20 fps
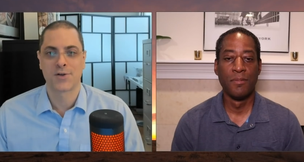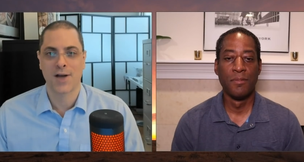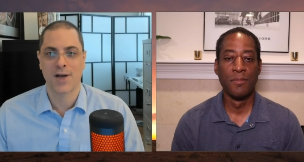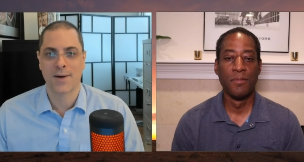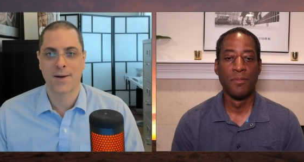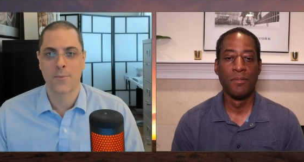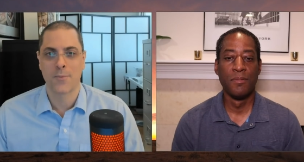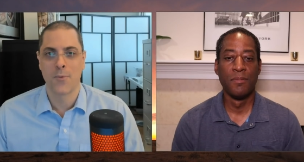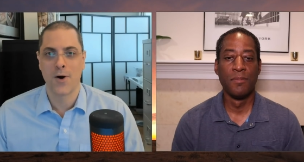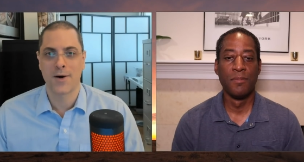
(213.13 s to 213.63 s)

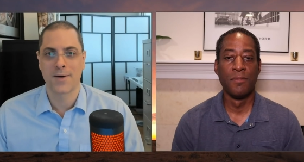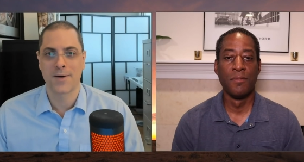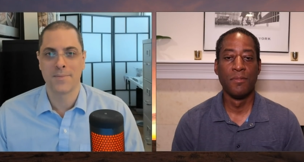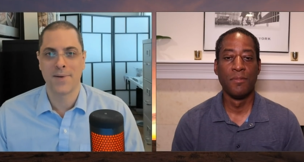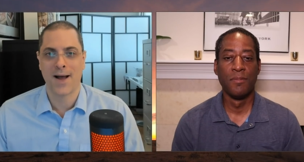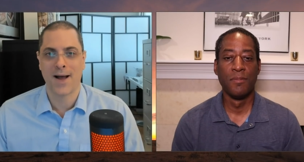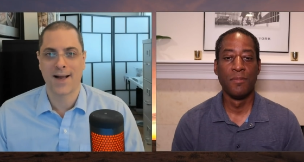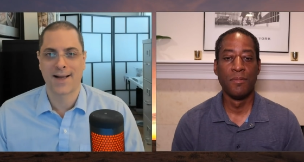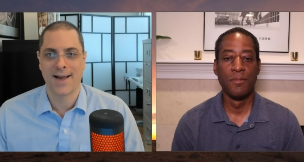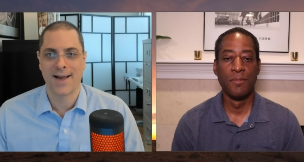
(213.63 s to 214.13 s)
Speaker 1: jack welcome
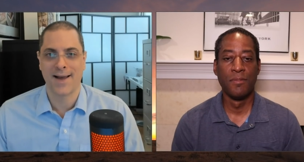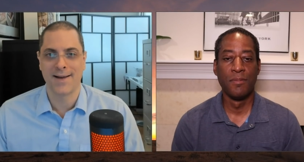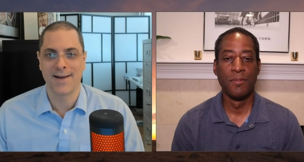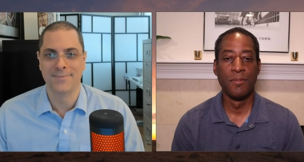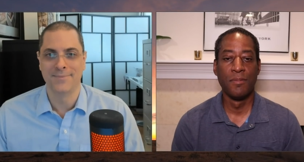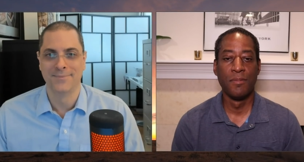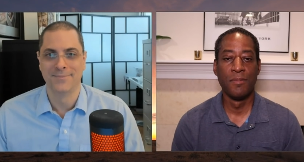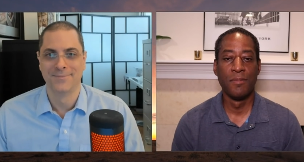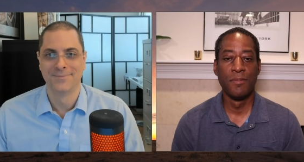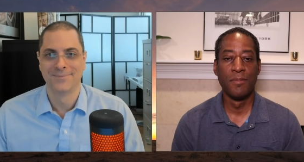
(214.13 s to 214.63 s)
back ed
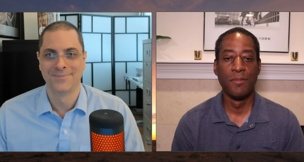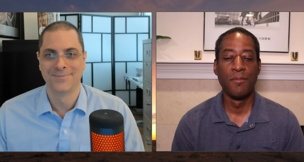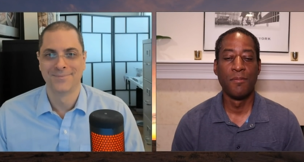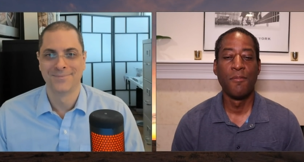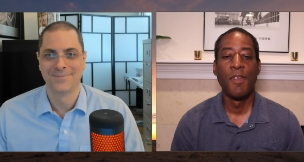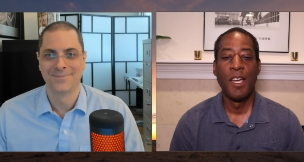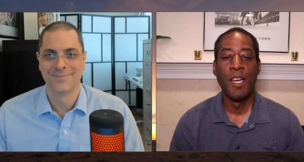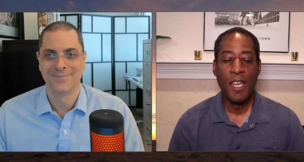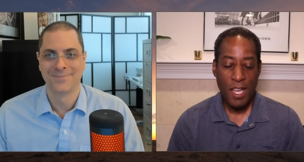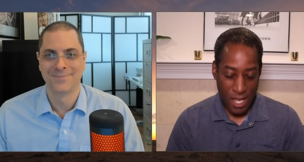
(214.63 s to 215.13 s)

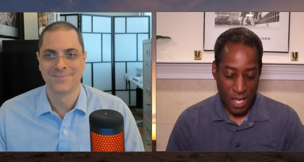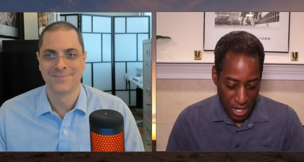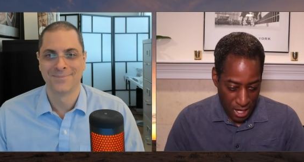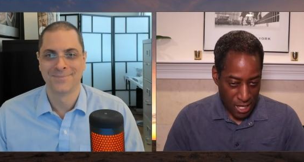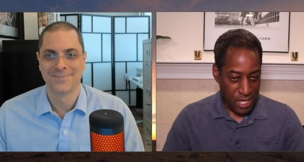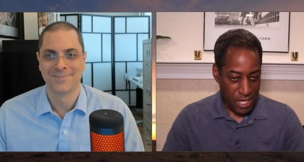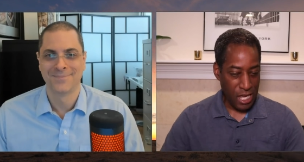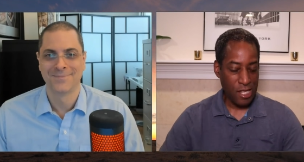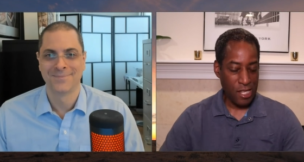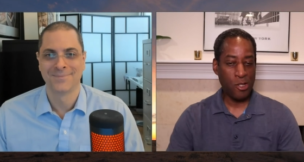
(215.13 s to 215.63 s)

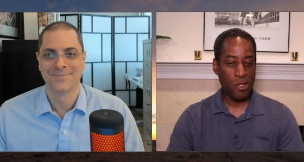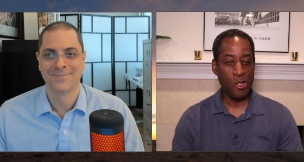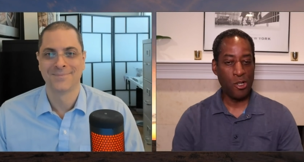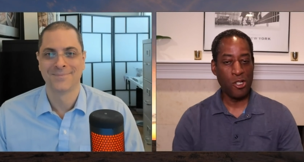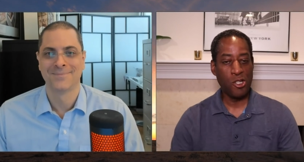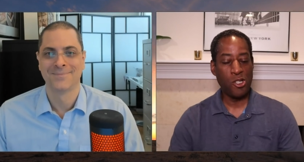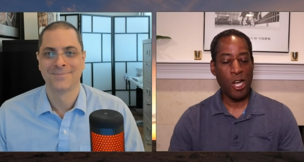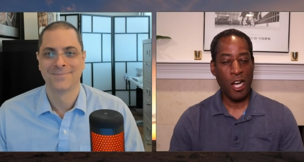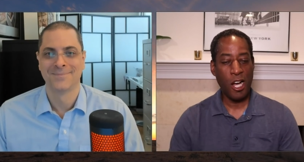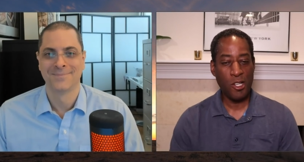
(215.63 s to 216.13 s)
Speaker 2: Yes, good to
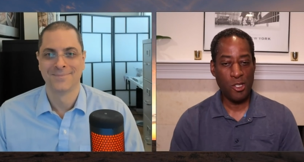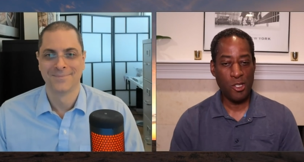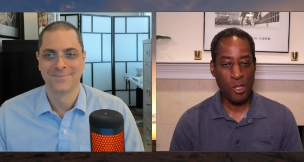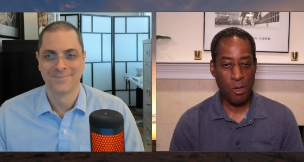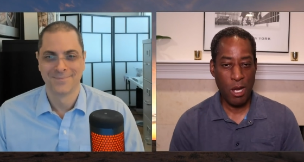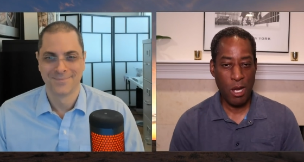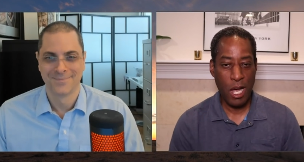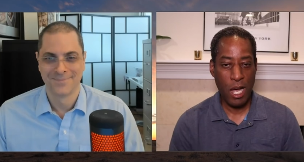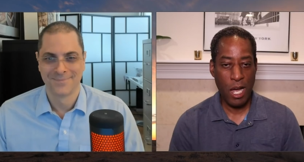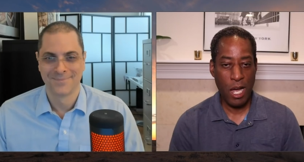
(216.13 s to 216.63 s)
talk to you,
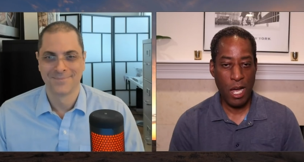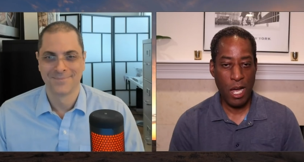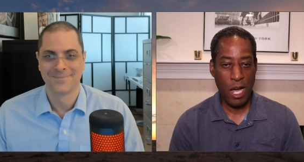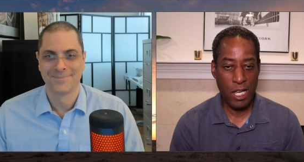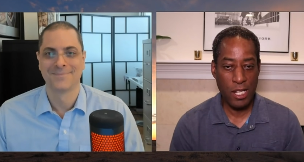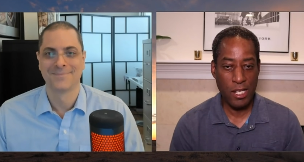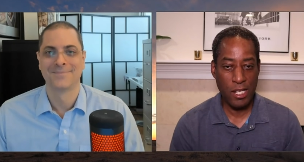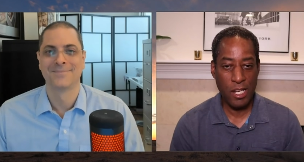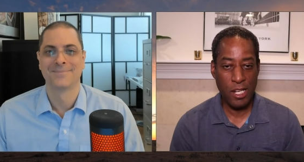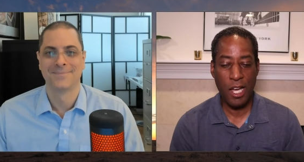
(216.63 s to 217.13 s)
Ash.
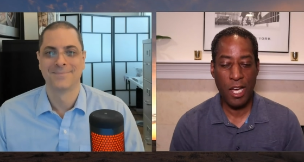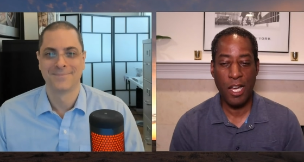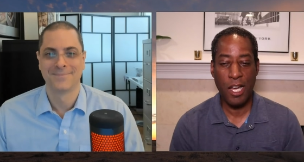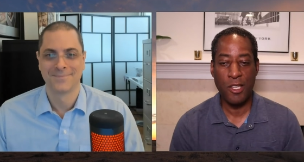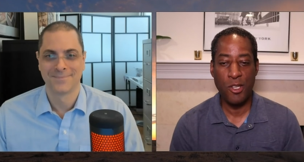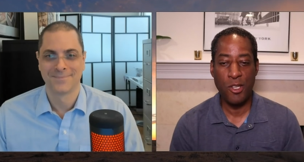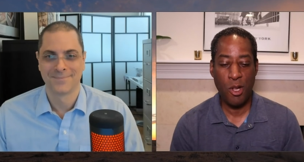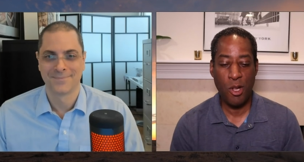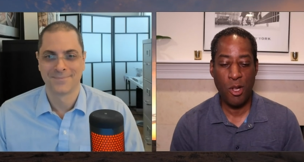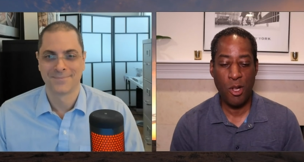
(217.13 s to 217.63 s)
And uh, you
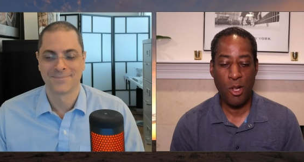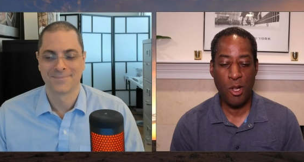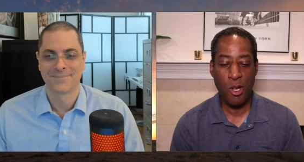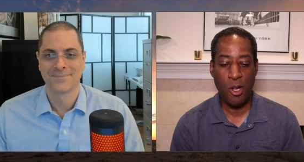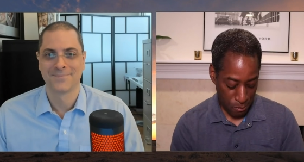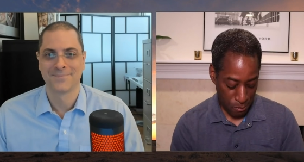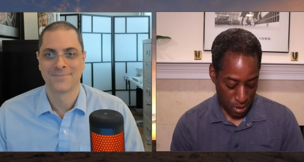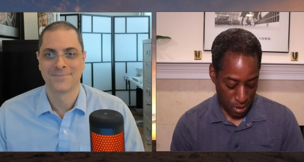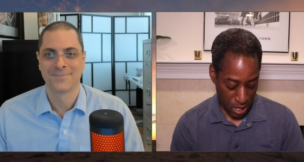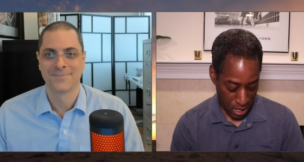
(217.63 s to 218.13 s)
know what's on my
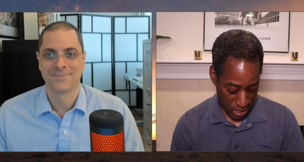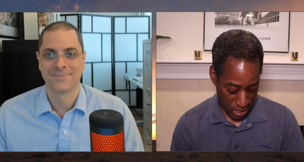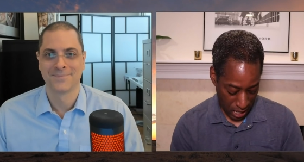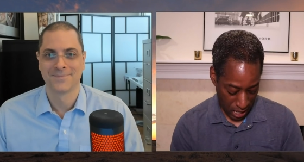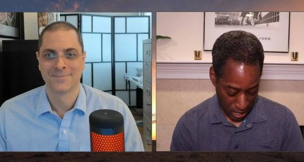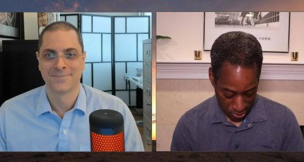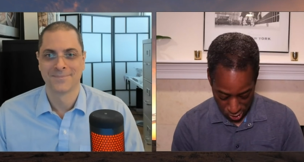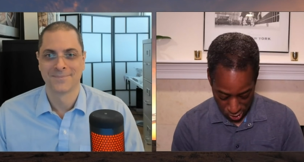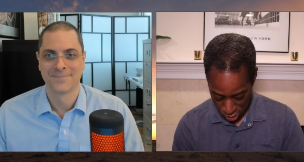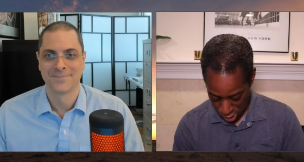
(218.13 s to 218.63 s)
mind?
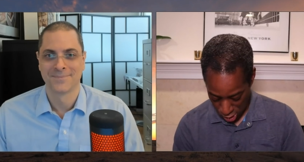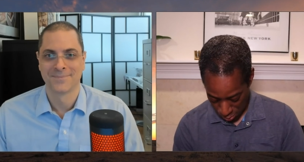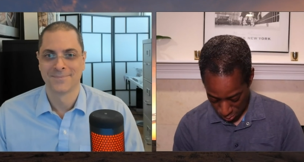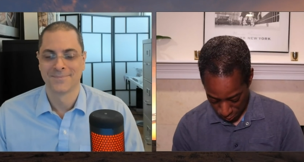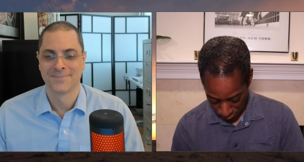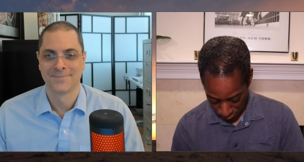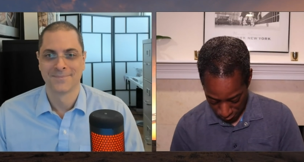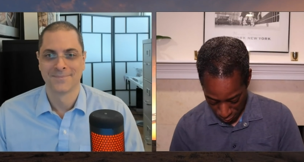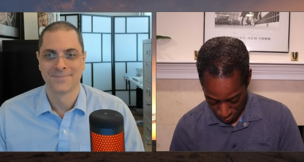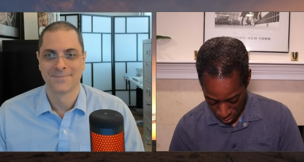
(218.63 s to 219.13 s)
Actually, just
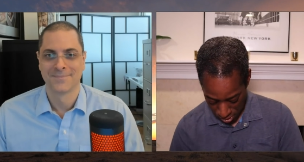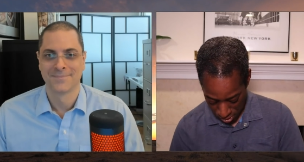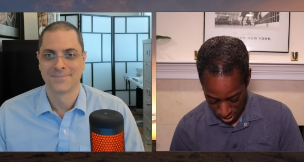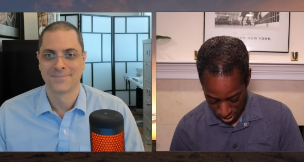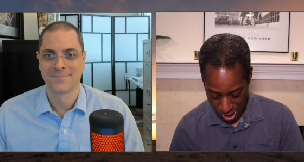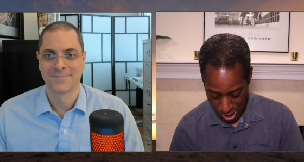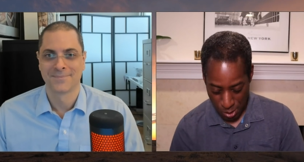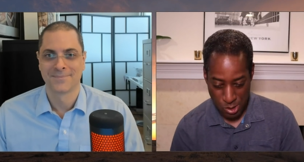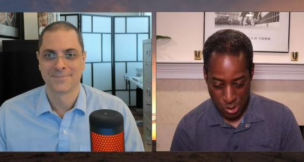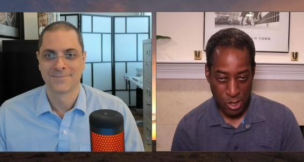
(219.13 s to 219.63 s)
before this, I
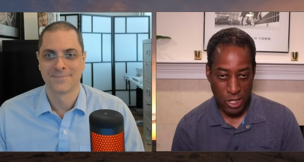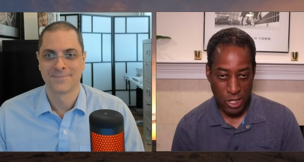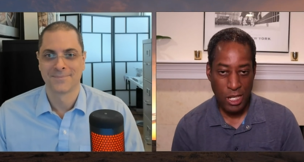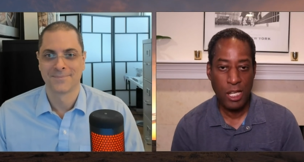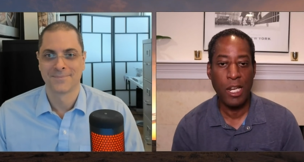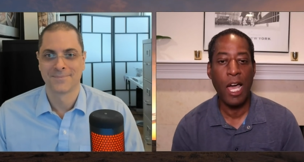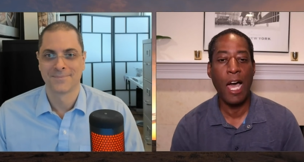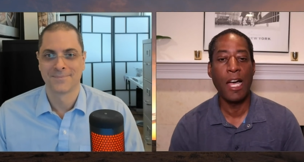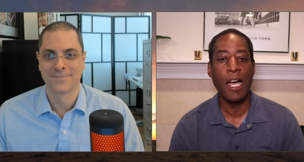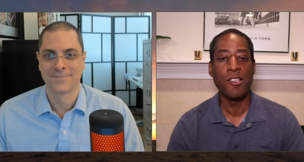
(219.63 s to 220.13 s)
was looking
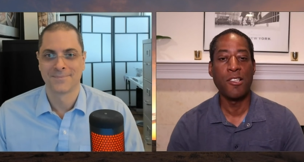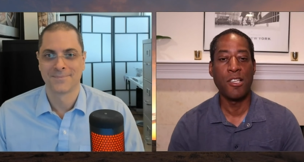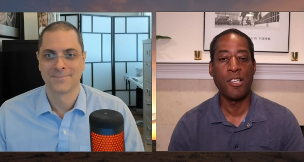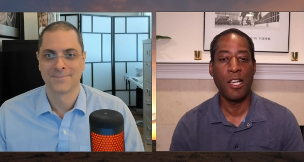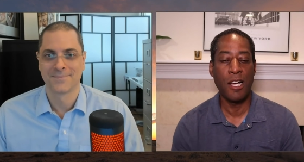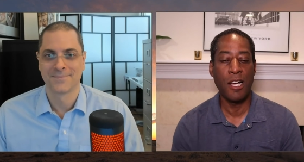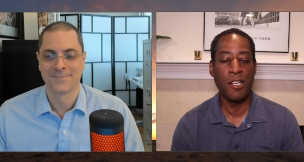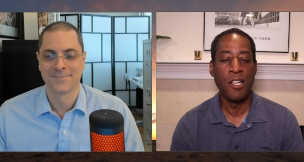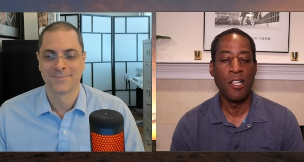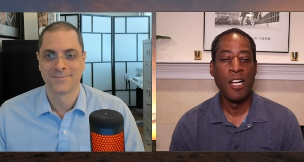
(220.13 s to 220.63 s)
at
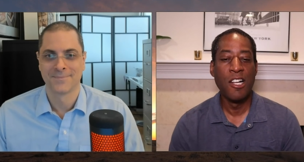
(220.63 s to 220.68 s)
uh,